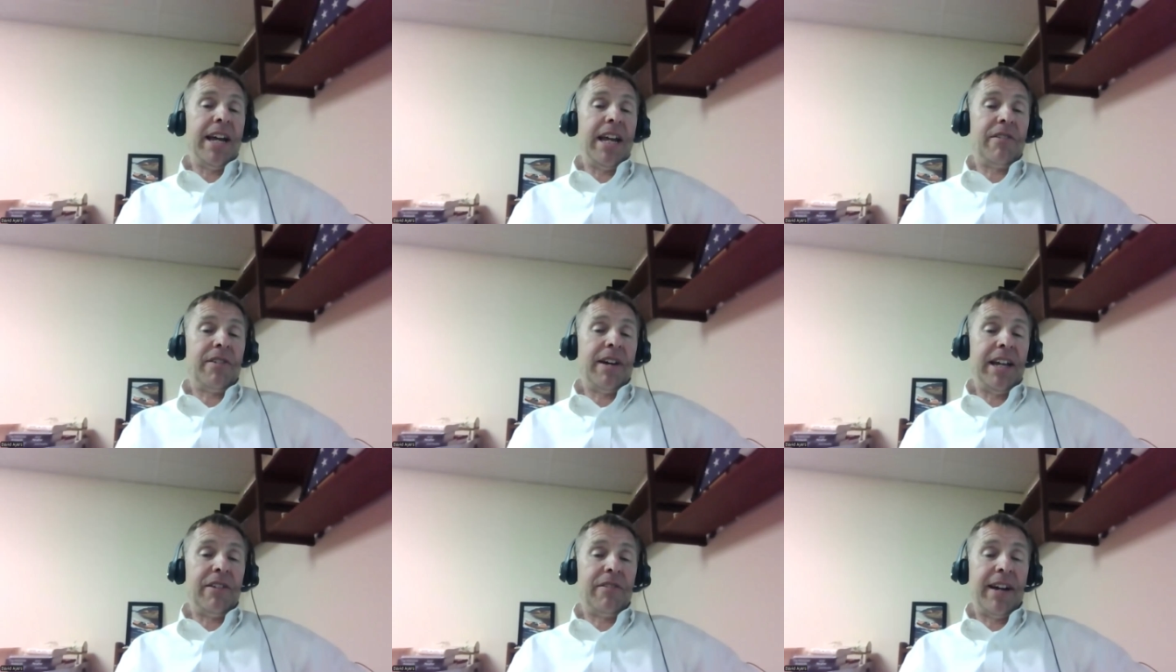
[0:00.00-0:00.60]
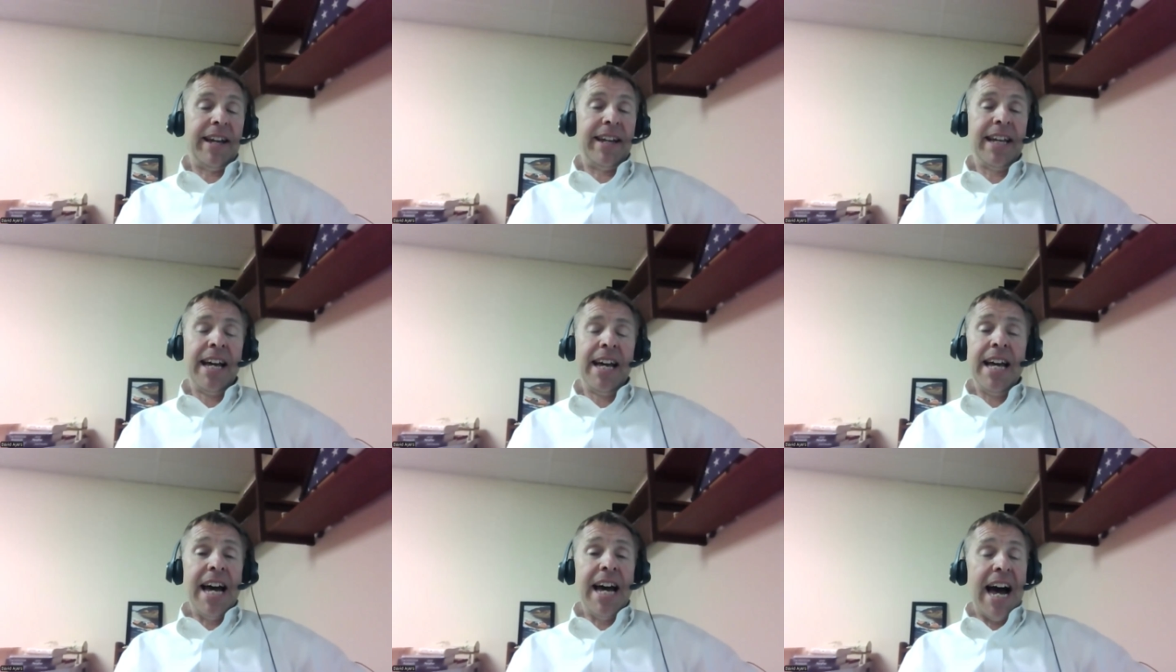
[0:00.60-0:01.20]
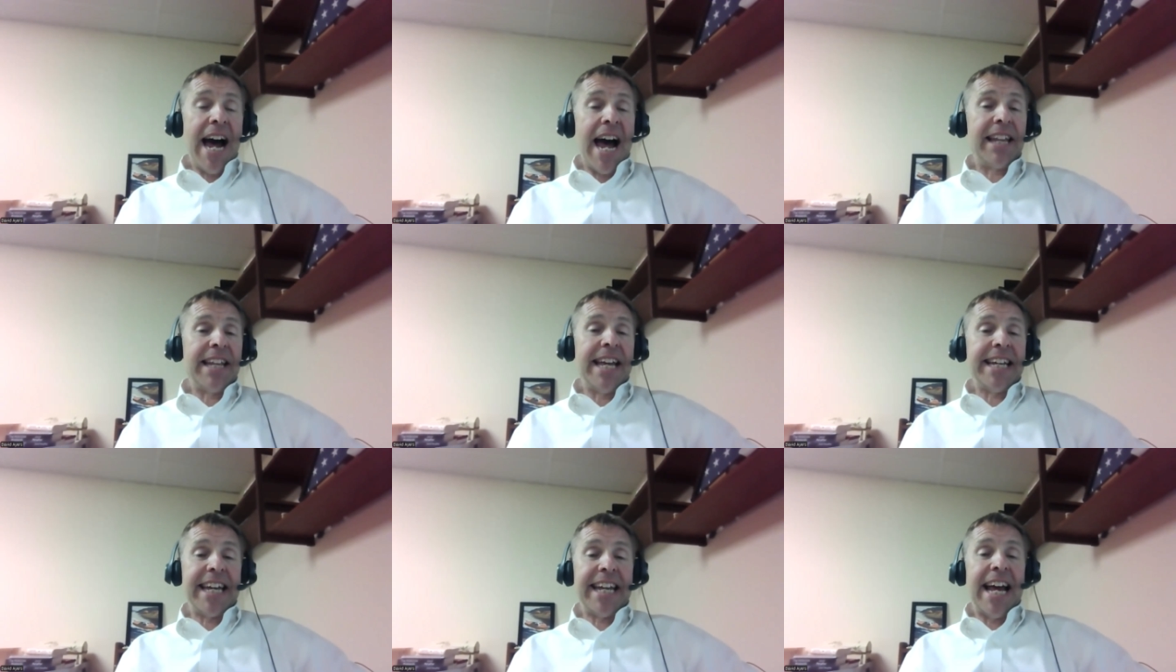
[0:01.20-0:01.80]
right, right, right. I
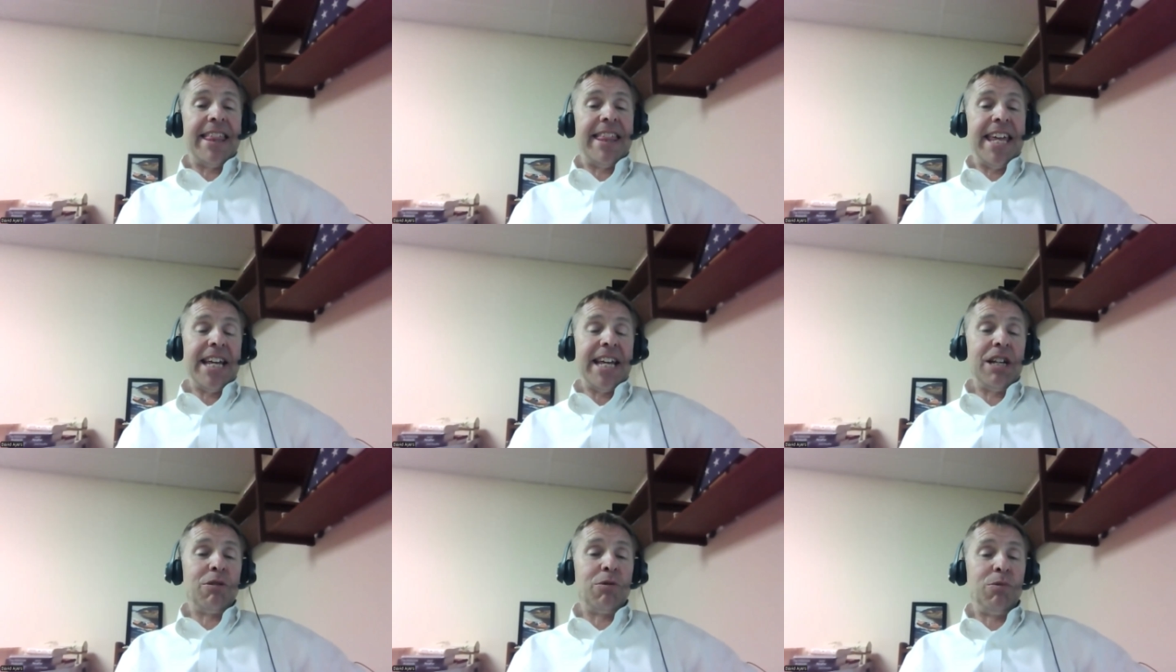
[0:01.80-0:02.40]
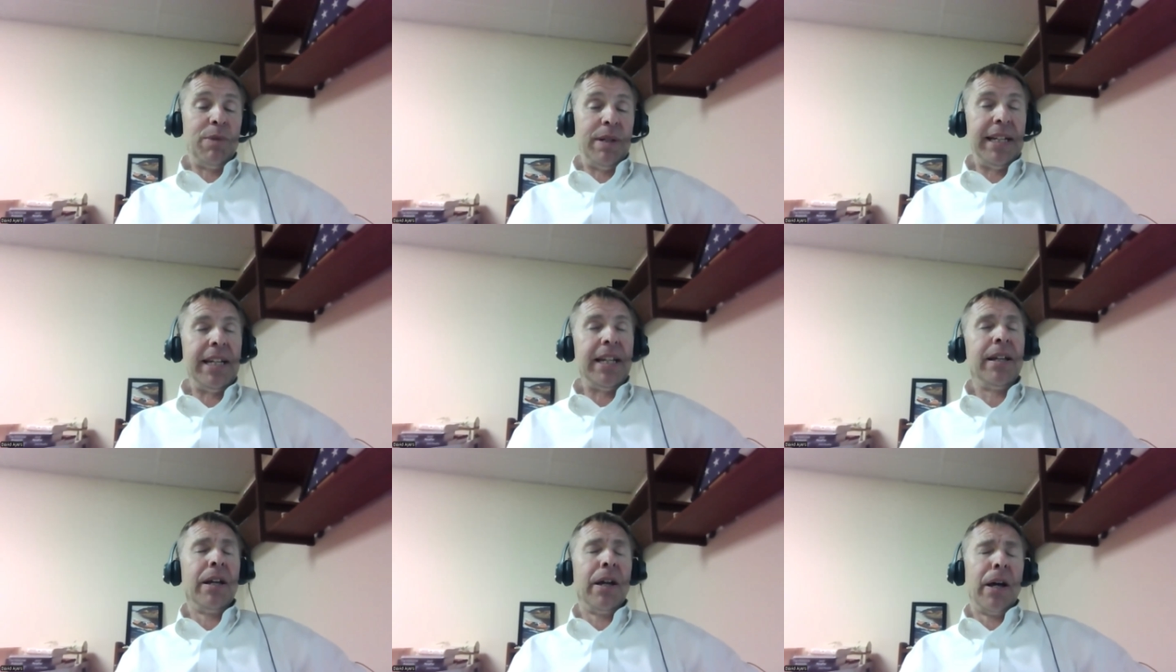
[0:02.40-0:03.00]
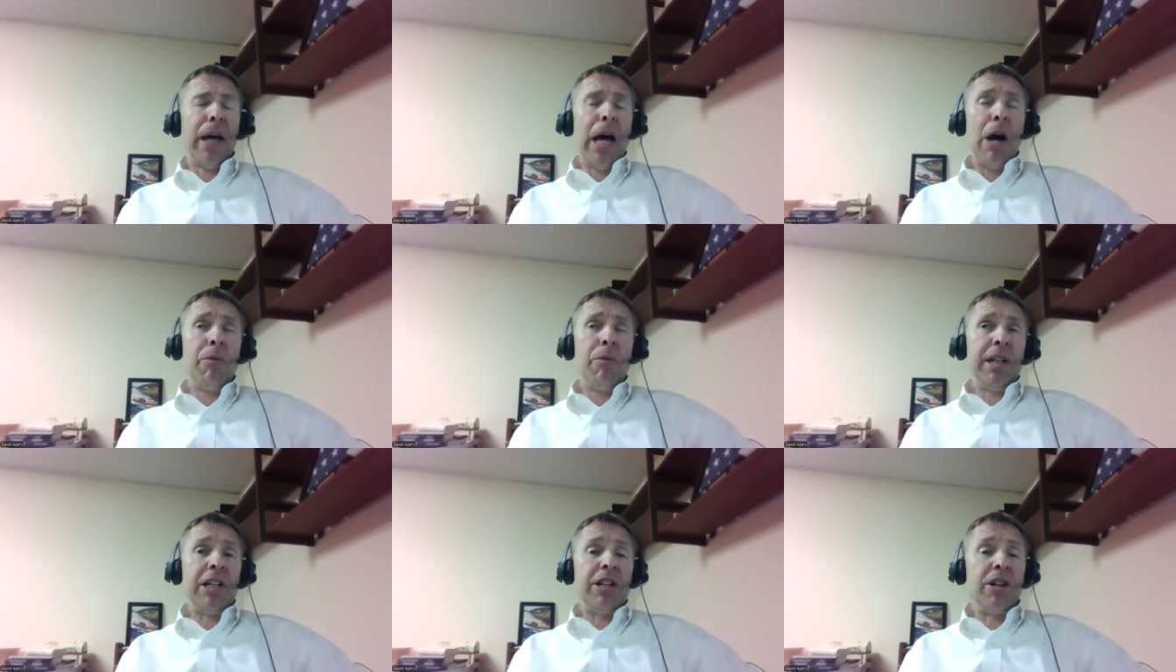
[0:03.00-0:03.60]
like it. I think it's really,
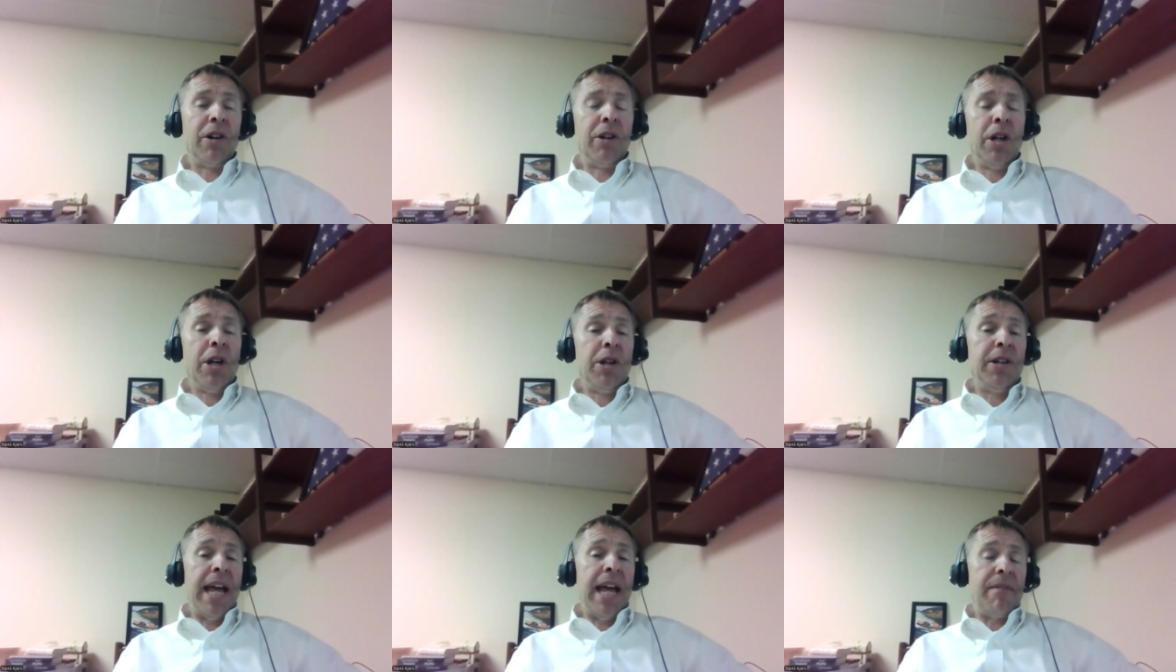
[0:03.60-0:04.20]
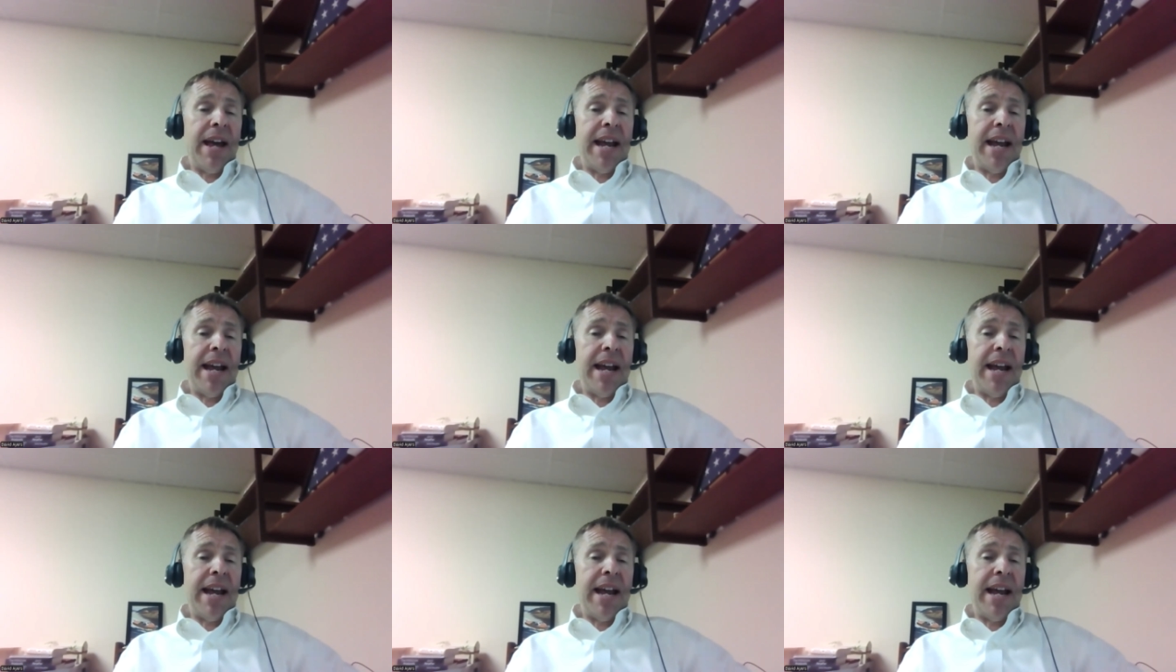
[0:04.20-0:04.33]
really good. Do you have